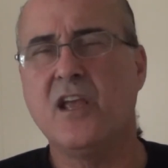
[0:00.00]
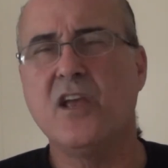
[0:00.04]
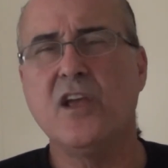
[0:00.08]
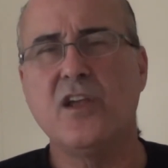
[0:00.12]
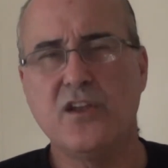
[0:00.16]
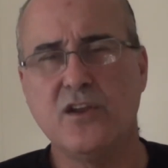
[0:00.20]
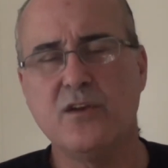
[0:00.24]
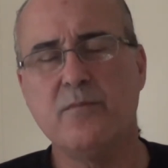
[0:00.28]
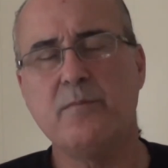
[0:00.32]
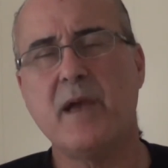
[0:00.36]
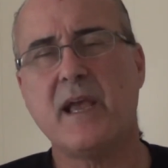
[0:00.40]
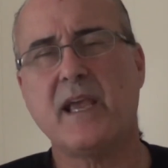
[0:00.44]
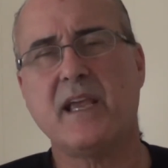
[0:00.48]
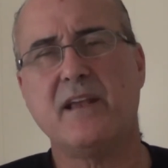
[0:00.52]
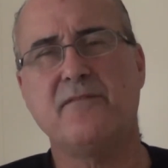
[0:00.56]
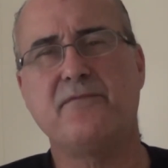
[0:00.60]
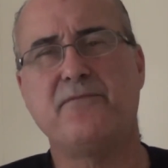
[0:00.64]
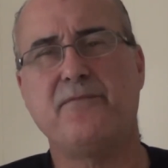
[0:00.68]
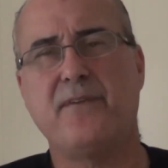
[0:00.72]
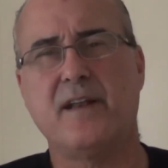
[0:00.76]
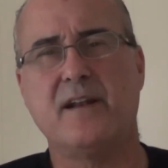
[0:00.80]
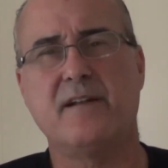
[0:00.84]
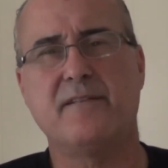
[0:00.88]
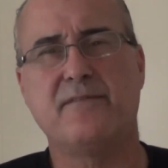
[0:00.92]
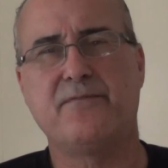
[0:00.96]
You're making
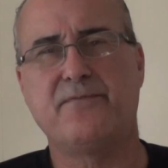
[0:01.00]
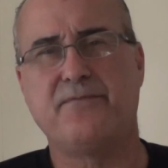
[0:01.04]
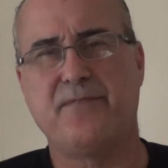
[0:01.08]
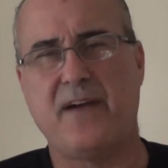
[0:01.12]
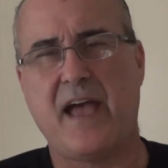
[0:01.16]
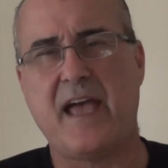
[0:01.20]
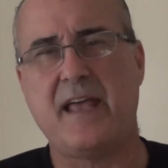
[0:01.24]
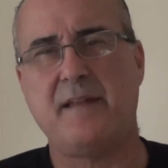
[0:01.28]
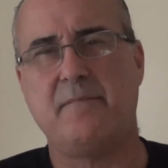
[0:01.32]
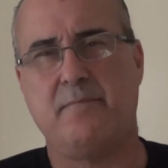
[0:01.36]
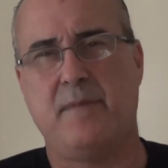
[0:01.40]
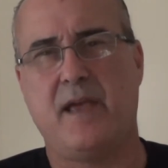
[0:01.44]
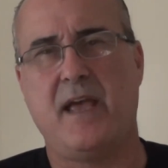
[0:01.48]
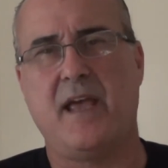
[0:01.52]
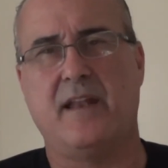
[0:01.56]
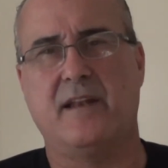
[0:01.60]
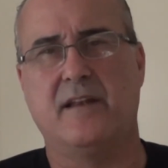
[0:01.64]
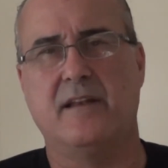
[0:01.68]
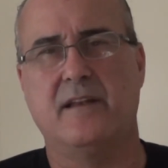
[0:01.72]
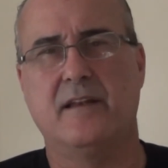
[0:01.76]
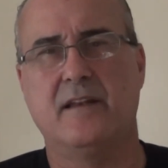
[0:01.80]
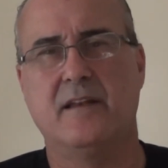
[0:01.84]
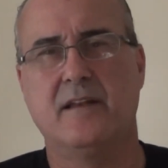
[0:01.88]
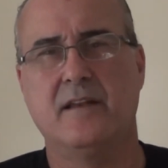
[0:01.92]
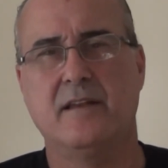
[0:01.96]
fun of fat men,
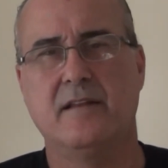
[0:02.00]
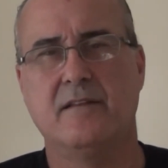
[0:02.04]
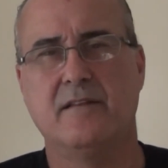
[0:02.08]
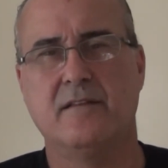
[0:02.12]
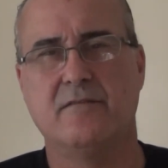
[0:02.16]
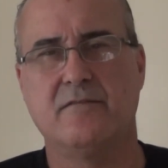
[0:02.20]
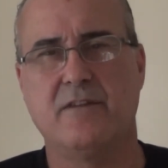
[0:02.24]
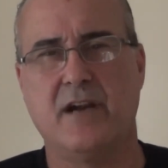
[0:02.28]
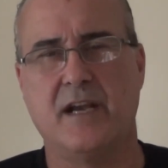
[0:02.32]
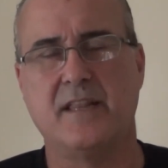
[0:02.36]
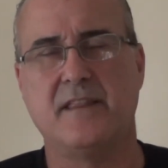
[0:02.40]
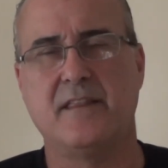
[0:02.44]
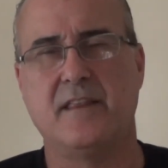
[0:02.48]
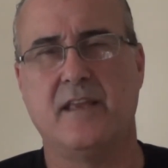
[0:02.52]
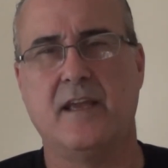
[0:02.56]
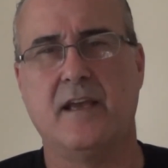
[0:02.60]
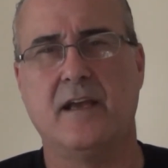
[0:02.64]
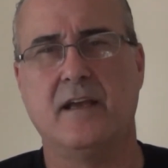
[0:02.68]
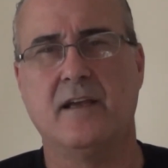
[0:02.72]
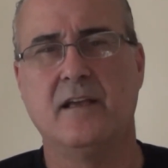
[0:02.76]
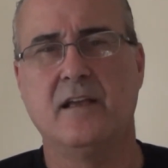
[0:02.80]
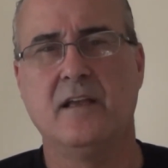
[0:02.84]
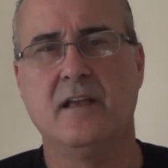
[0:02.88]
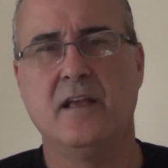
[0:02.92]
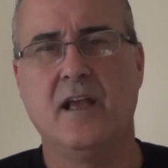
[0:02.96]
right there.
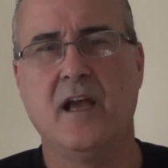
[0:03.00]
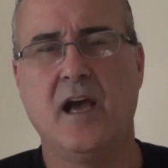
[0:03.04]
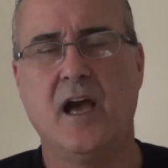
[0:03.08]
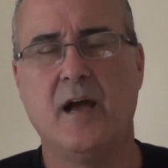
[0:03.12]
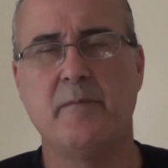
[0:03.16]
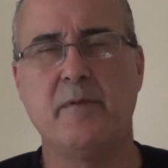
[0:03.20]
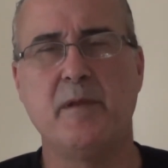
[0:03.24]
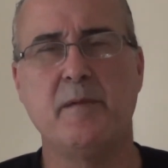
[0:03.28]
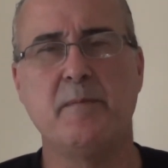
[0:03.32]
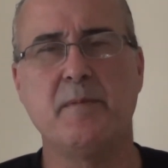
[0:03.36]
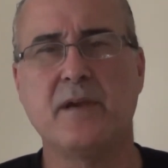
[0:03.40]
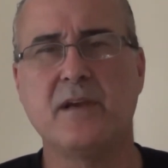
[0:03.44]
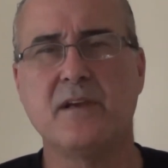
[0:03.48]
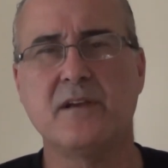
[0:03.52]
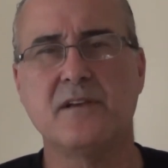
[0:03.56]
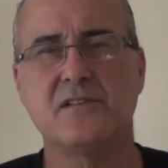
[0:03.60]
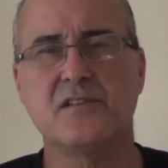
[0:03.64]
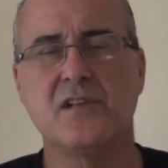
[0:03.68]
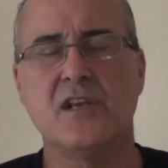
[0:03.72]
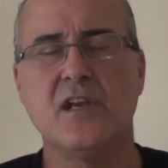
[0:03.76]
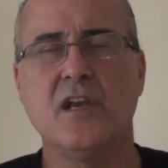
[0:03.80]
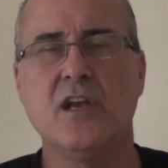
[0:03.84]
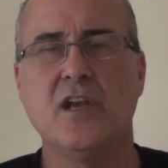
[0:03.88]
I mean, because